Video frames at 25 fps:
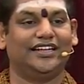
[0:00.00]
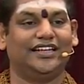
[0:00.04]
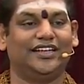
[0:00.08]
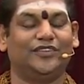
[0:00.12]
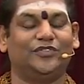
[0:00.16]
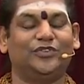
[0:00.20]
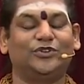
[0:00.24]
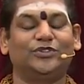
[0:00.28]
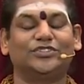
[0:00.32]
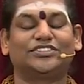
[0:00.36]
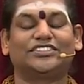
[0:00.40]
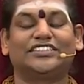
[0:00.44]

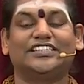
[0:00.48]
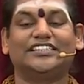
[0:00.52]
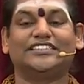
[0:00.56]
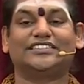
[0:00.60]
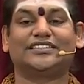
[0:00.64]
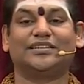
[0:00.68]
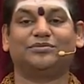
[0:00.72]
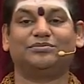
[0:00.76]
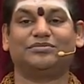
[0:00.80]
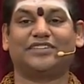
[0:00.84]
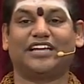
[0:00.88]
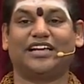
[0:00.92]
If you see
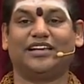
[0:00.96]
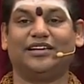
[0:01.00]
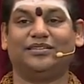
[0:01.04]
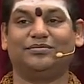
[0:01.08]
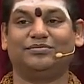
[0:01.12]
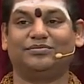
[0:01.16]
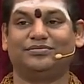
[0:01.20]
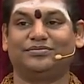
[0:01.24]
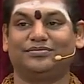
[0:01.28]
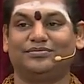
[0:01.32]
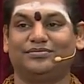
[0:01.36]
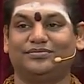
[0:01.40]

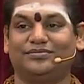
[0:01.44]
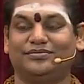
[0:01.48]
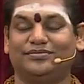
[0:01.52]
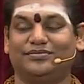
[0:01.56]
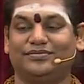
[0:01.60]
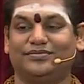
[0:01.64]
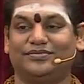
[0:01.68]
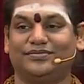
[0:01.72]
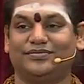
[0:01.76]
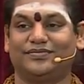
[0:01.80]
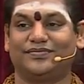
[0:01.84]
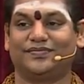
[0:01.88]
sometime,
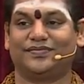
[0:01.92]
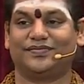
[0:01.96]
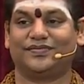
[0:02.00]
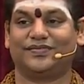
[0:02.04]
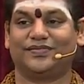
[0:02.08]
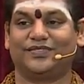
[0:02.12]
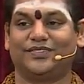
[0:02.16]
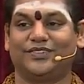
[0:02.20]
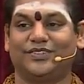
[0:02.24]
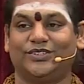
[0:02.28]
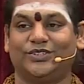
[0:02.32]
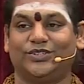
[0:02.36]

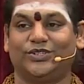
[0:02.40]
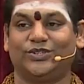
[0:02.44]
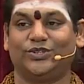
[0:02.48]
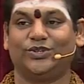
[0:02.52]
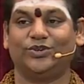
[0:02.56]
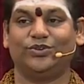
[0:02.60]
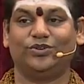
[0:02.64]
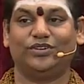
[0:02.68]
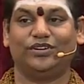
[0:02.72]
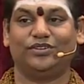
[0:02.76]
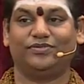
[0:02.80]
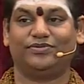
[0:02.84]

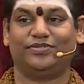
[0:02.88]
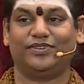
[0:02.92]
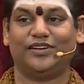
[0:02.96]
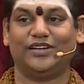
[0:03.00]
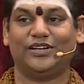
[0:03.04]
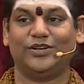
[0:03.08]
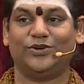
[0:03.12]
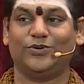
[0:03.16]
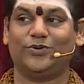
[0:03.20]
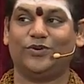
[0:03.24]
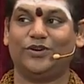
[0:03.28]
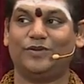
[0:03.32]
you will
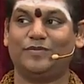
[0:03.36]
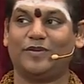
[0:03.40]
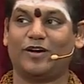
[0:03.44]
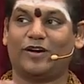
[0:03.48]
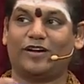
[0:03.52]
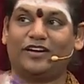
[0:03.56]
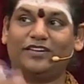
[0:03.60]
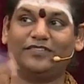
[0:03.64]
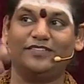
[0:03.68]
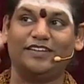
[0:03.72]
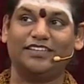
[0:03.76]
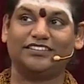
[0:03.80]
feel you will be
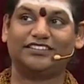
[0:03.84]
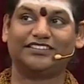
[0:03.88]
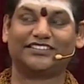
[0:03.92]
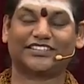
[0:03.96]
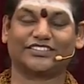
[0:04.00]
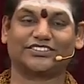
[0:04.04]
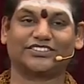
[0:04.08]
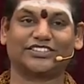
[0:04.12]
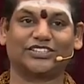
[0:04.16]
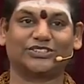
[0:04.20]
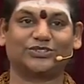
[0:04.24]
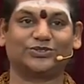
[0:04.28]
always
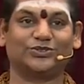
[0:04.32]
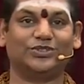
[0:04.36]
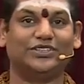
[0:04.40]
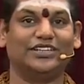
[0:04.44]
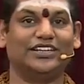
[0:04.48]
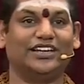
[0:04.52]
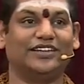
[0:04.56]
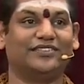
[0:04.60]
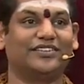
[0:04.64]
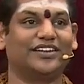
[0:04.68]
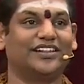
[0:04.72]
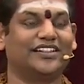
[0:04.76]
successful
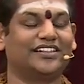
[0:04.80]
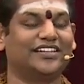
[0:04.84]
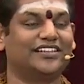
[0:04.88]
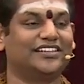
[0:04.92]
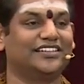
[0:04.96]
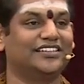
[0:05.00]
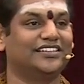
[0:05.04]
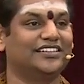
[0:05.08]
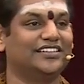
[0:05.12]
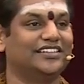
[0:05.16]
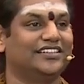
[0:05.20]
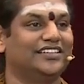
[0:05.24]
in
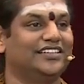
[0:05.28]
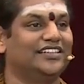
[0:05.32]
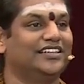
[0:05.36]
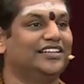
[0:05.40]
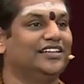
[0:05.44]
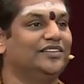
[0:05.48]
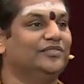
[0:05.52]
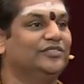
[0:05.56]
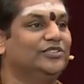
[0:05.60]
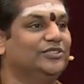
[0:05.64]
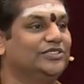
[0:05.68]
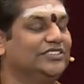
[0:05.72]
everything.
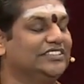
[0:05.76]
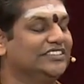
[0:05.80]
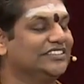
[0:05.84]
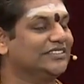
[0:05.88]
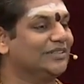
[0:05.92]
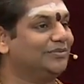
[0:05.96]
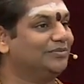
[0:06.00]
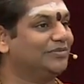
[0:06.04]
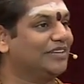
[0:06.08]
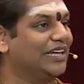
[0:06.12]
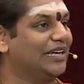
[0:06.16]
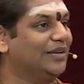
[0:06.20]
If you see
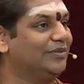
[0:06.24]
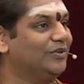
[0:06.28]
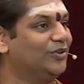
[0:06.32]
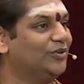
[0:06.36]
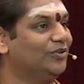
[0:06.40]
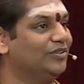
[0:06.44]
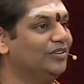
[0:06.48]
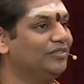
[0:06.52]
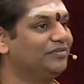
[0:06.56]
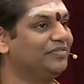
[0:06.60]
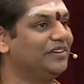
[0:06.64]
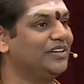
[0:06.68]
sometime,
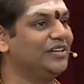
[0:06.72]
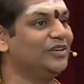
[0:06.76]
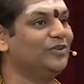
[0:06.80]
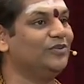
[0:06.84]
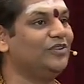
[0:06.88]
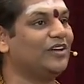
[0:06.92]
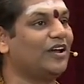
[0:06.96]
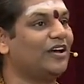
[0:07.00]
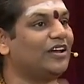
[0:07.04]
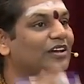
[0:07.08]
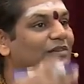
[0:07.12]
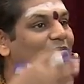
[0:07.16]
you will feel you
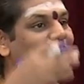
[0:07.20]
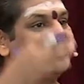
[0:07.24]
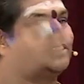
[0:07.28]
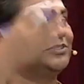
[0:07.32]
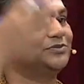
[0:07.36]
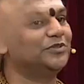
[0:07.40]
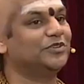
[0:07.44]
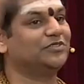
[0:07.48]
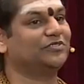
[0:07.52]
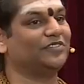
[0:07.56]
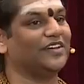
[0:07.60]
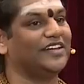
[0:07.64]
will always
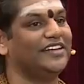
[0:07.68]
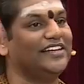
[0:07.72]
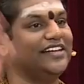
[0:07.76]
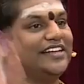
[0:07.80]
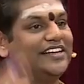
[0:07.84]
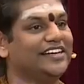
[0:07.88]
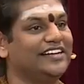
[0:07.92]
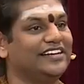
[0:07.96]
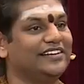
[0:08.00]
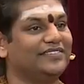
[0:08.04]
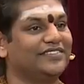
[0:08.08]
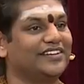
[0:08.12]
be
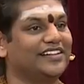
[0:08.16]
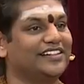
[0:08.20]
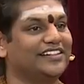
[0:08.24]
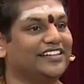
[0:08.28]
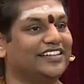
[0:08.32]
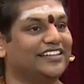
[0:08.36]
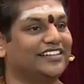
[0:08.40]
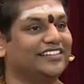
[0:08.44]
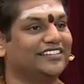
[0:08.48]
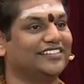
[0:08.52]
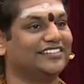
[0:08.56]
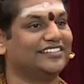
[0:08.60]
failure in
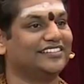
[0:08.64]
everything.